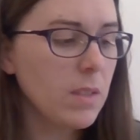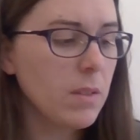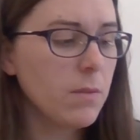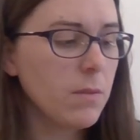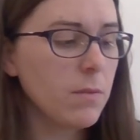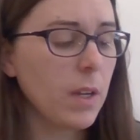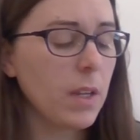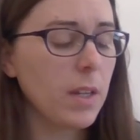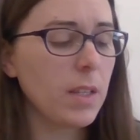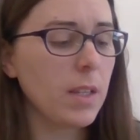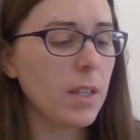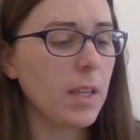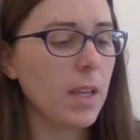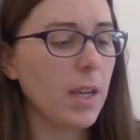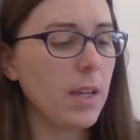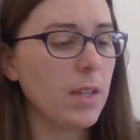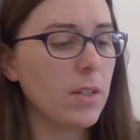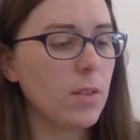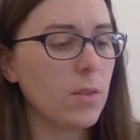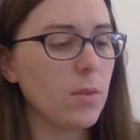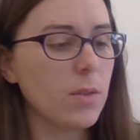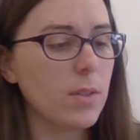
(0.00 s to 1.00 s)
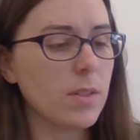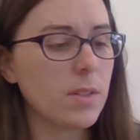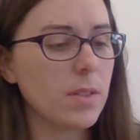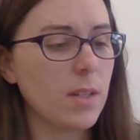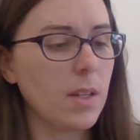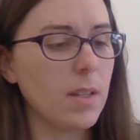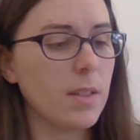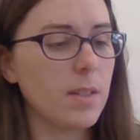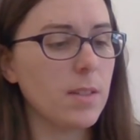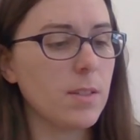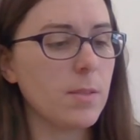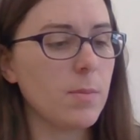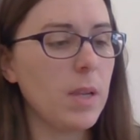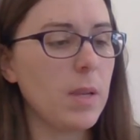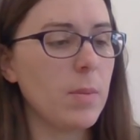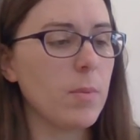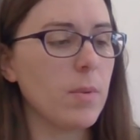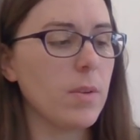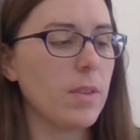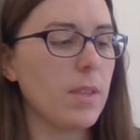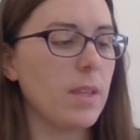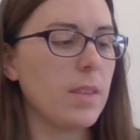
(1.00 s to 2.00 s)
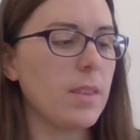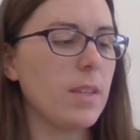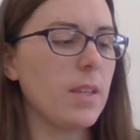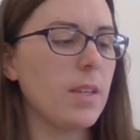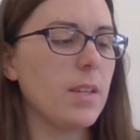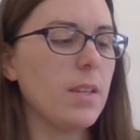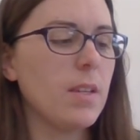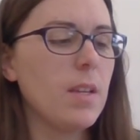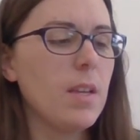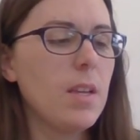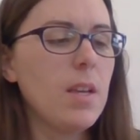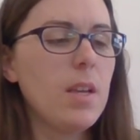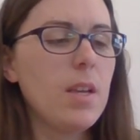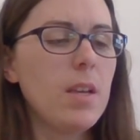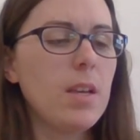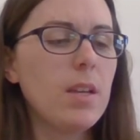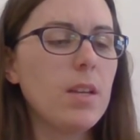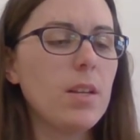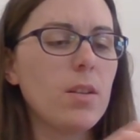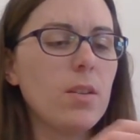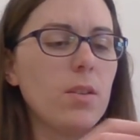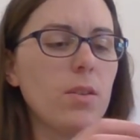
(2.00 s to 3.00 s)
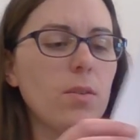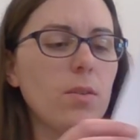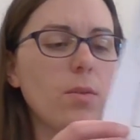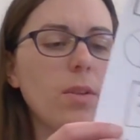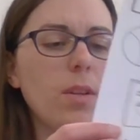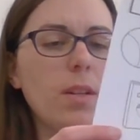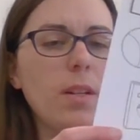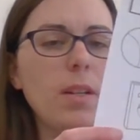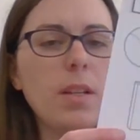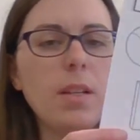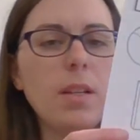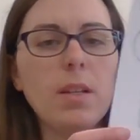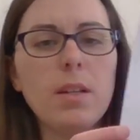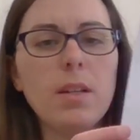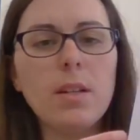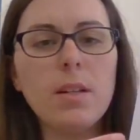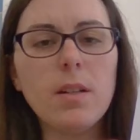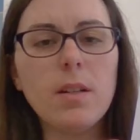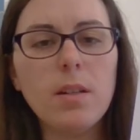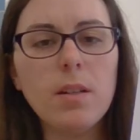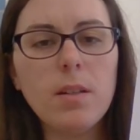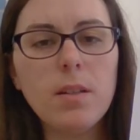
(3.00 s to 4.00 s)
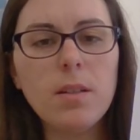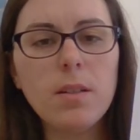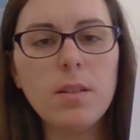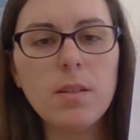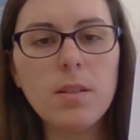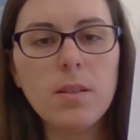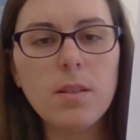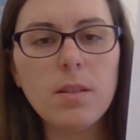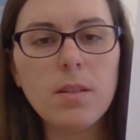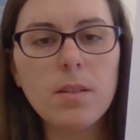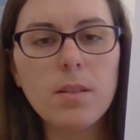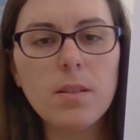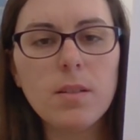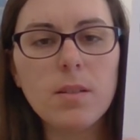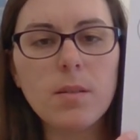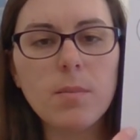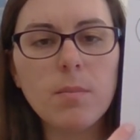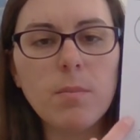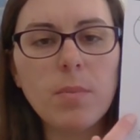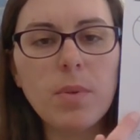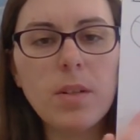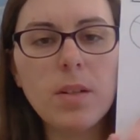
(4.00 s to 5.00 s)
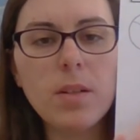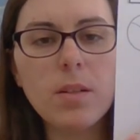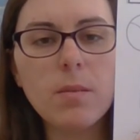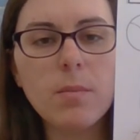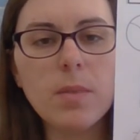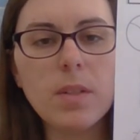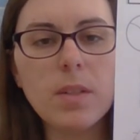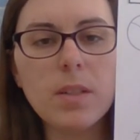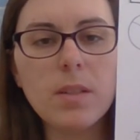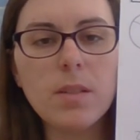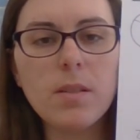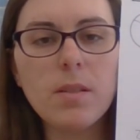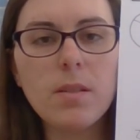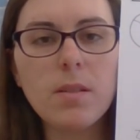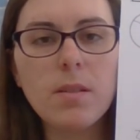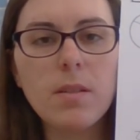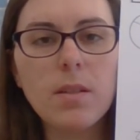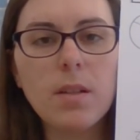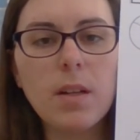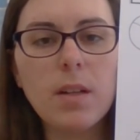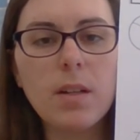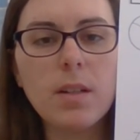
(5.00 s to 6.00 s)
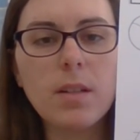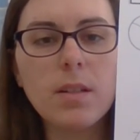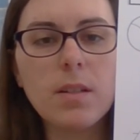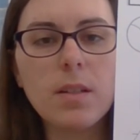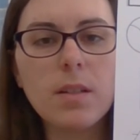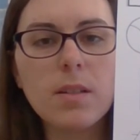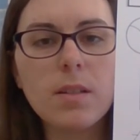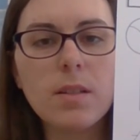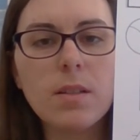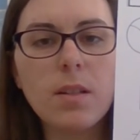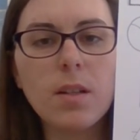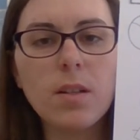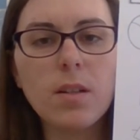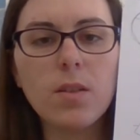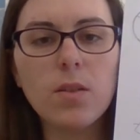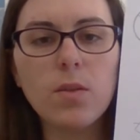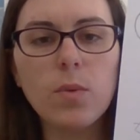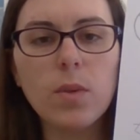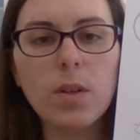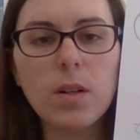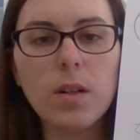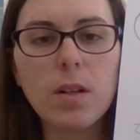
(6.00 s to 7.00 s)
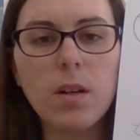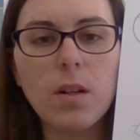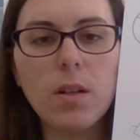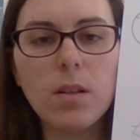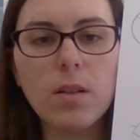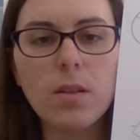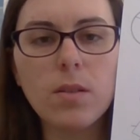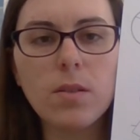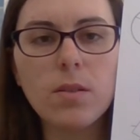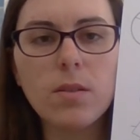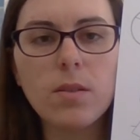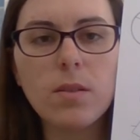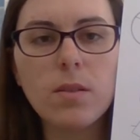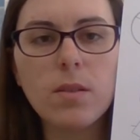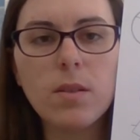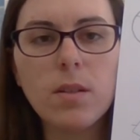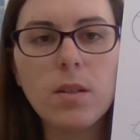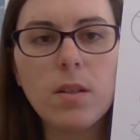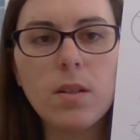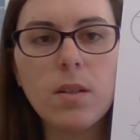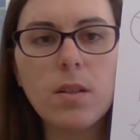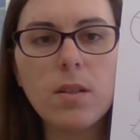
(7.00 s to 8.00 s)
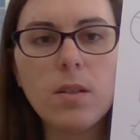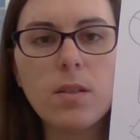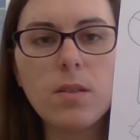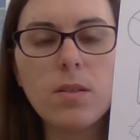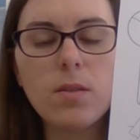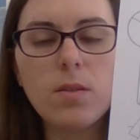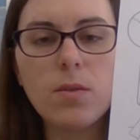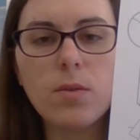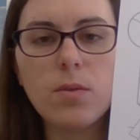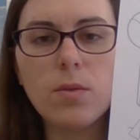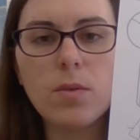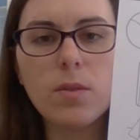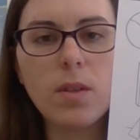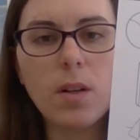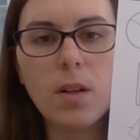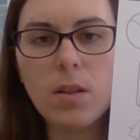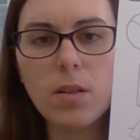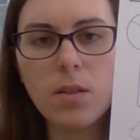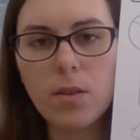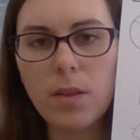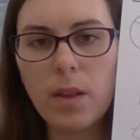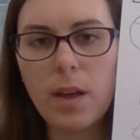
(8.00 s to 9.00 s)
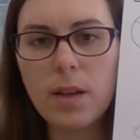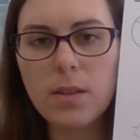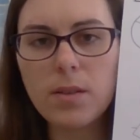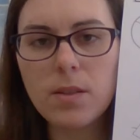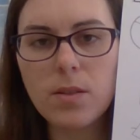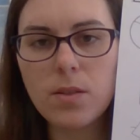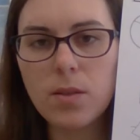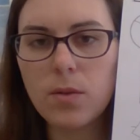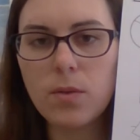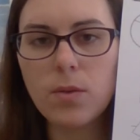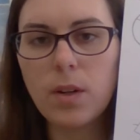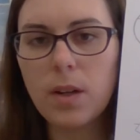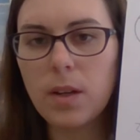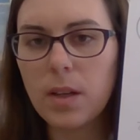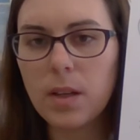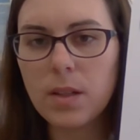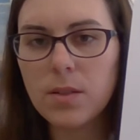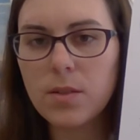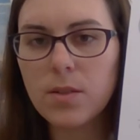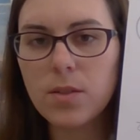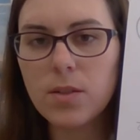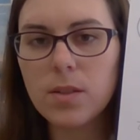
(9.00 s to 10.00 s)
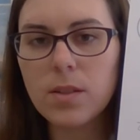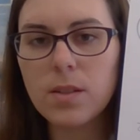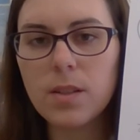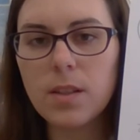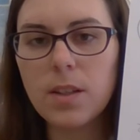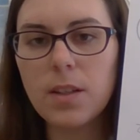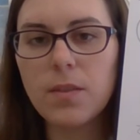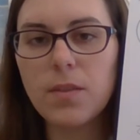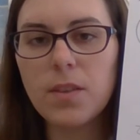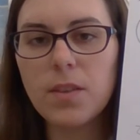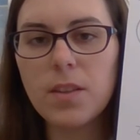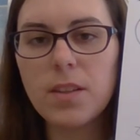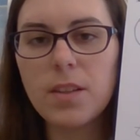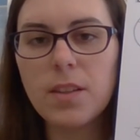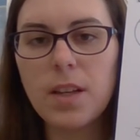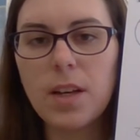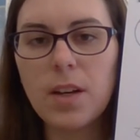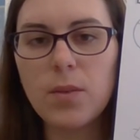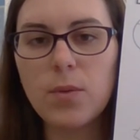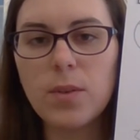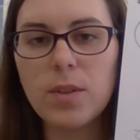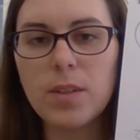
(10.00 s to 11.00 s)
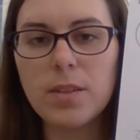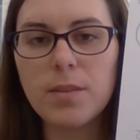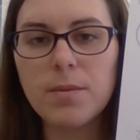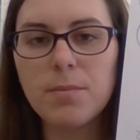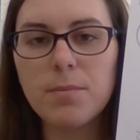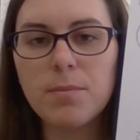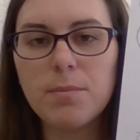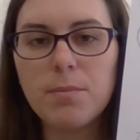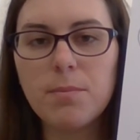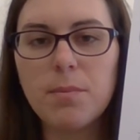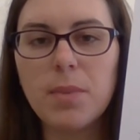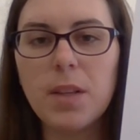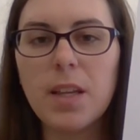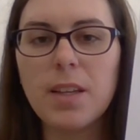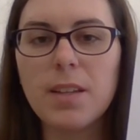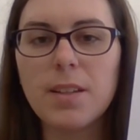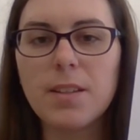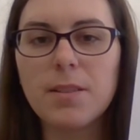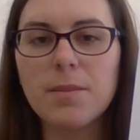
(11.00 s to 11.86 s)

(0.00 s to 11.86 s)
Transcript: Finally, I noticed on this paper that they included in some pyramids, and it doesn't tell you what color to color that, so I guess just leave that one blank.